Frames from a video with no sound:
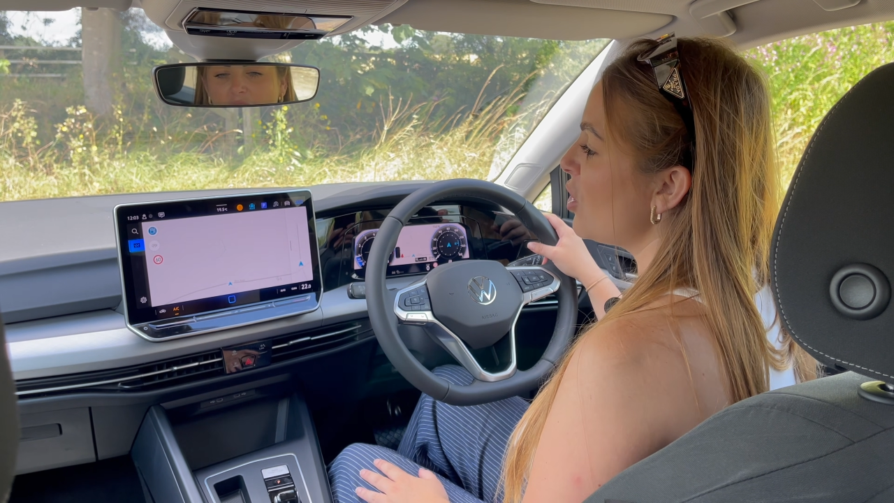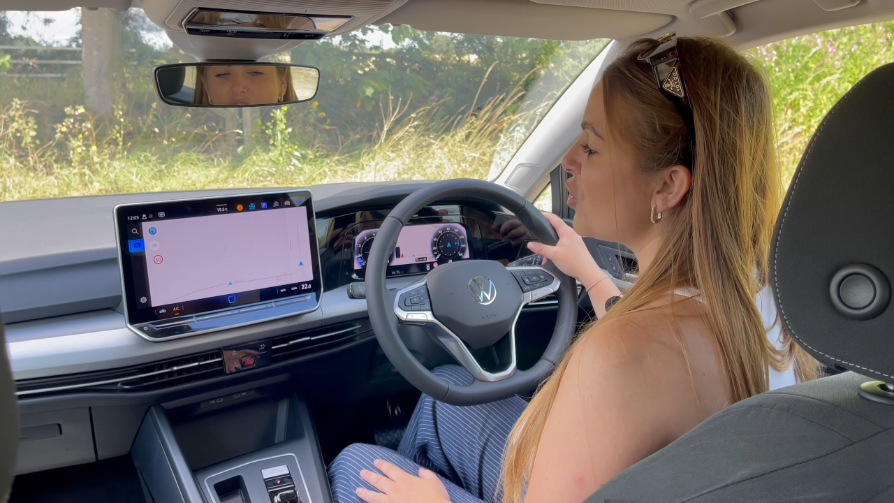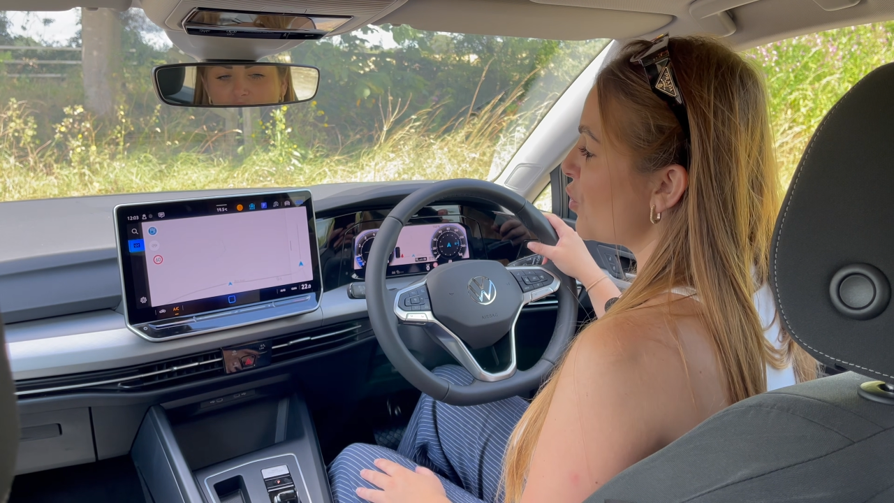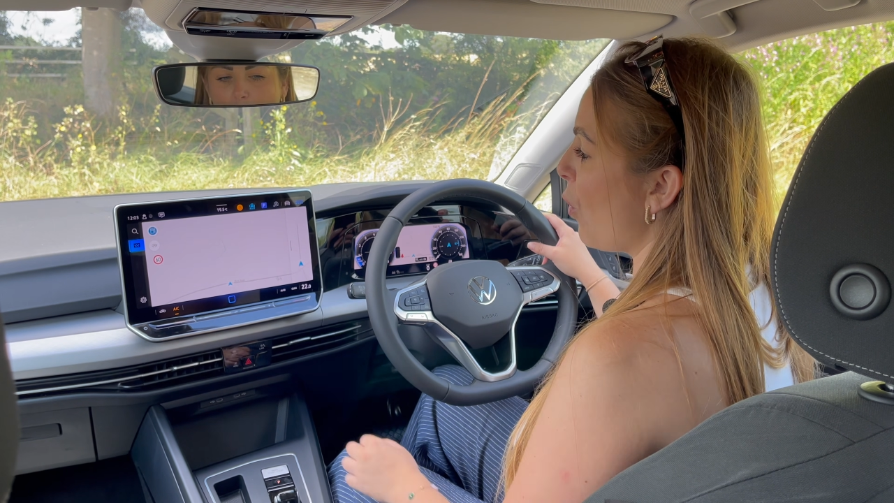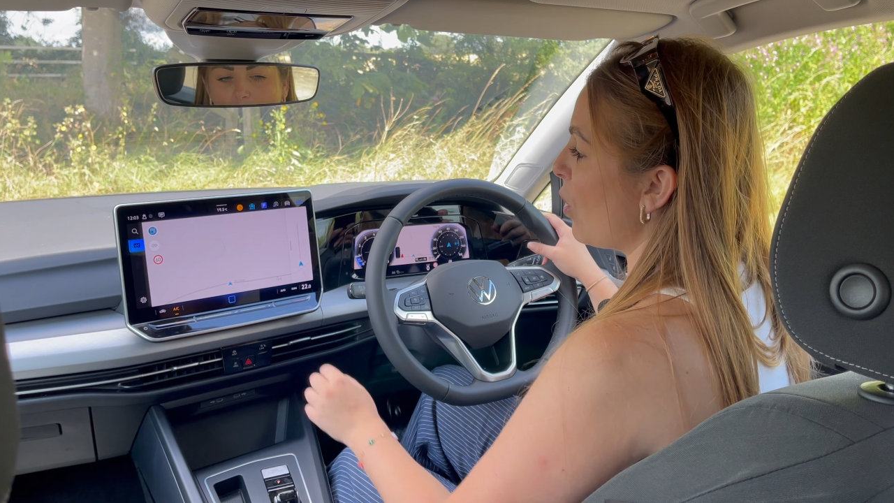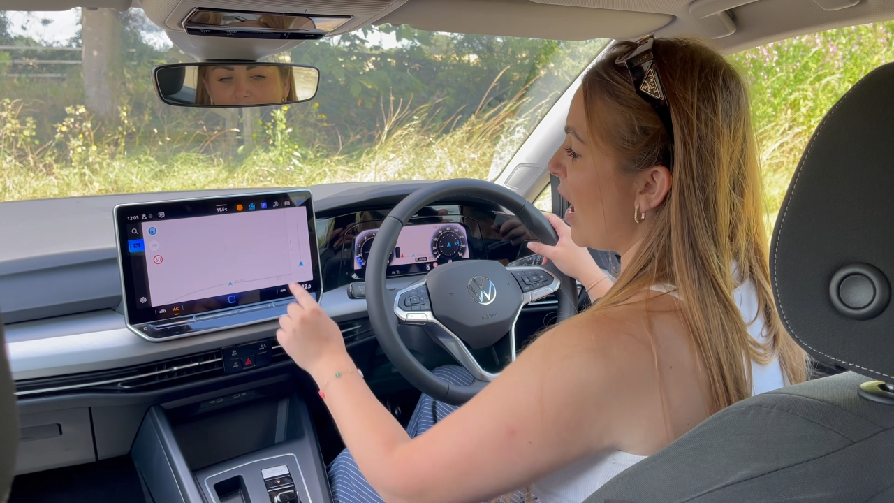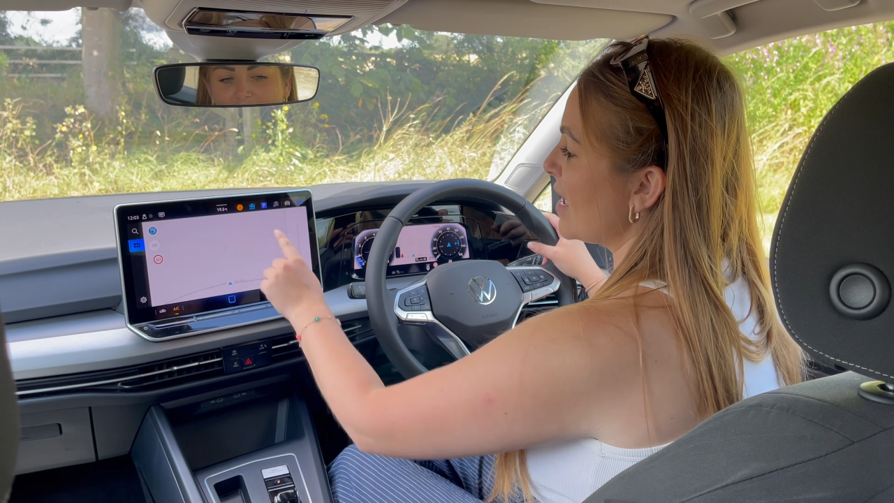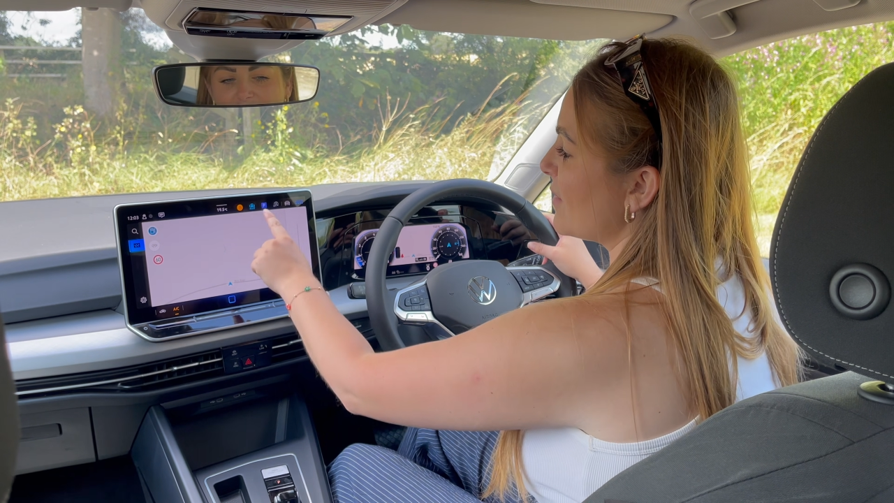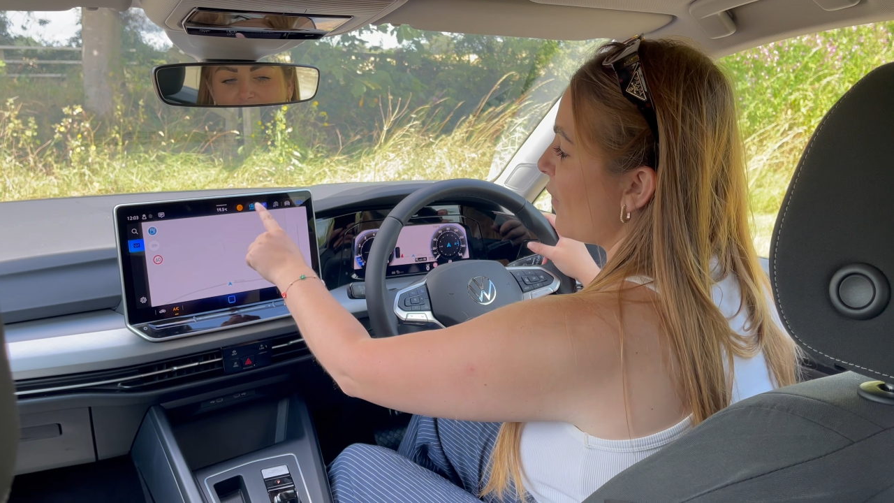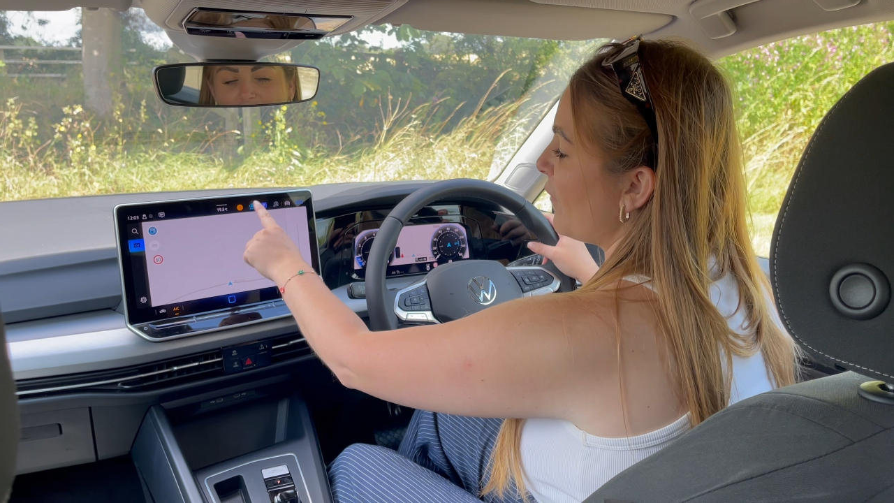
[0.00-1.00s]

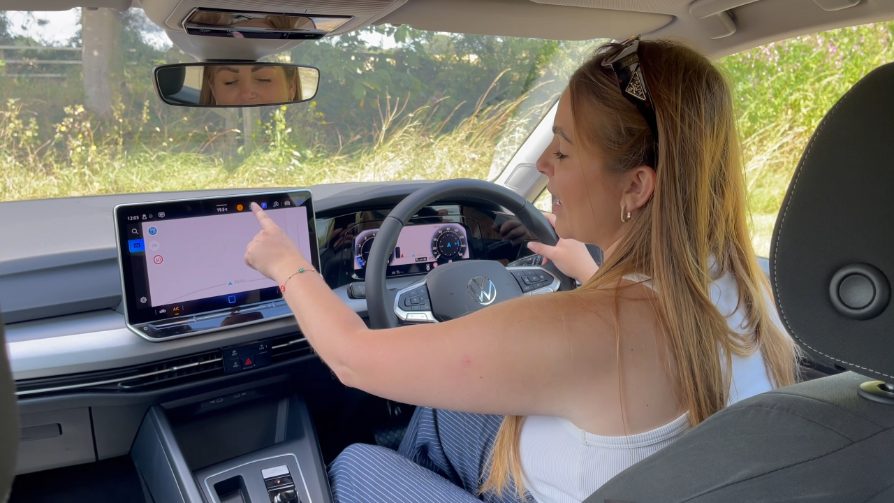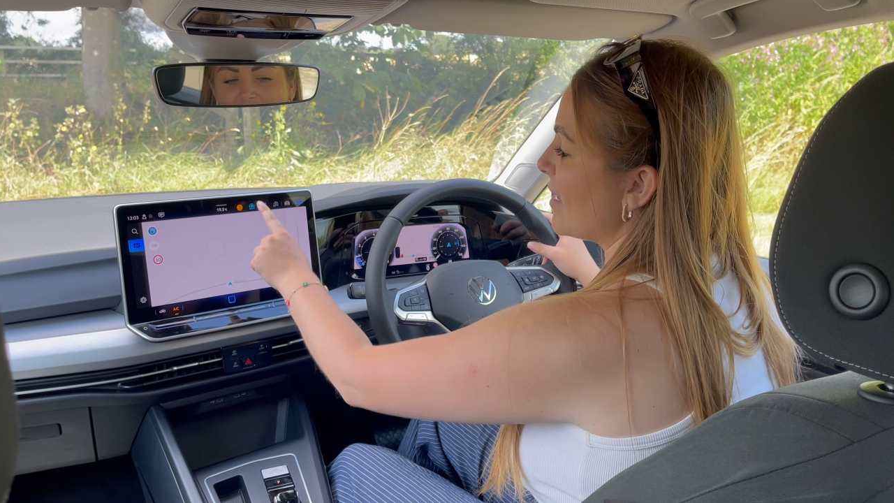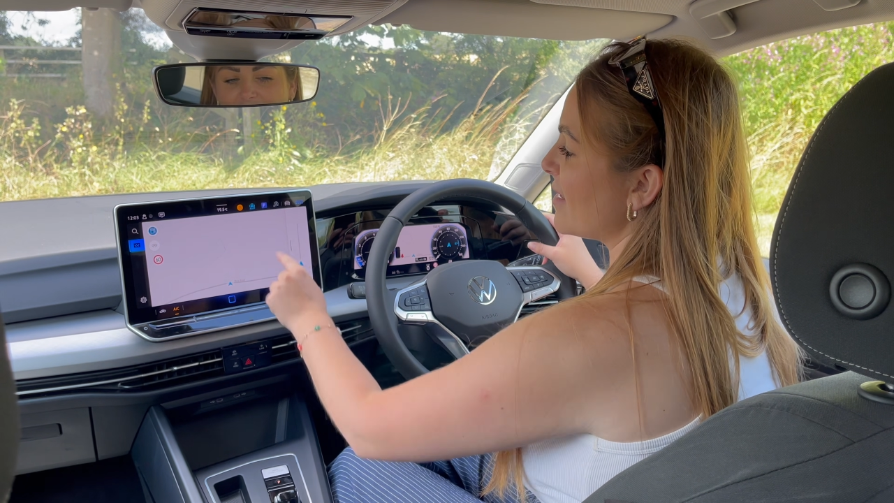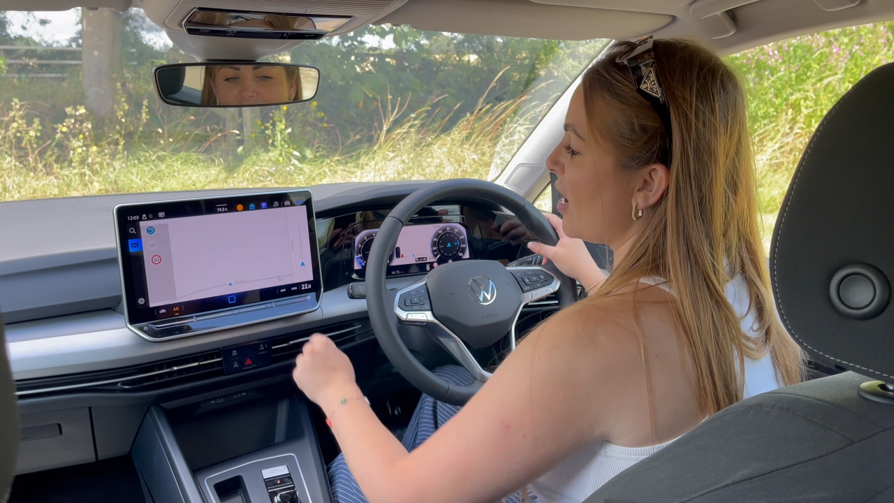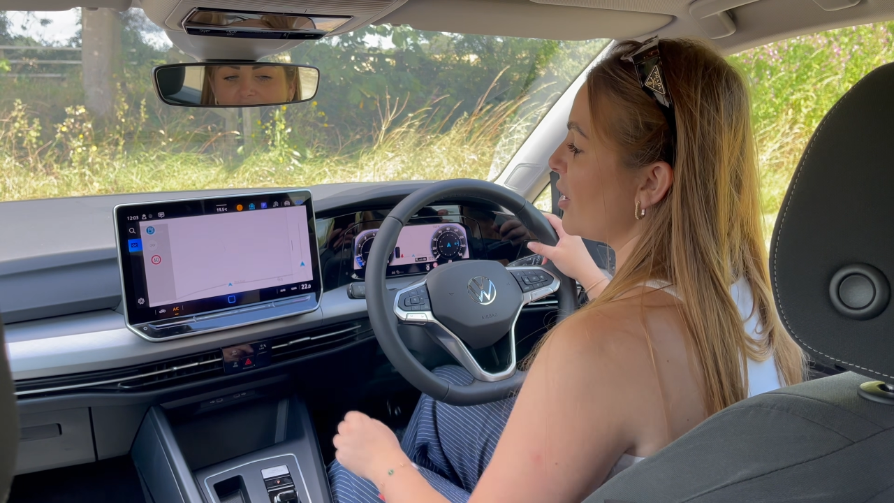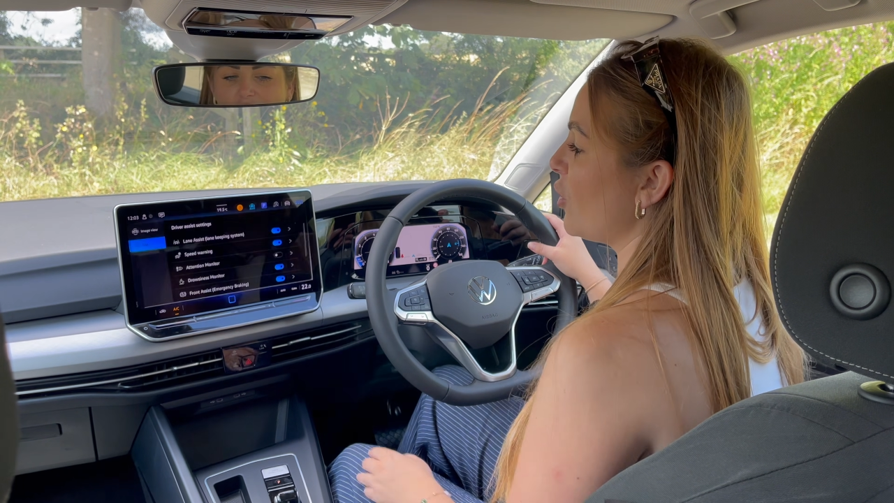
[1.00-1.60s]
Shortcuts for things like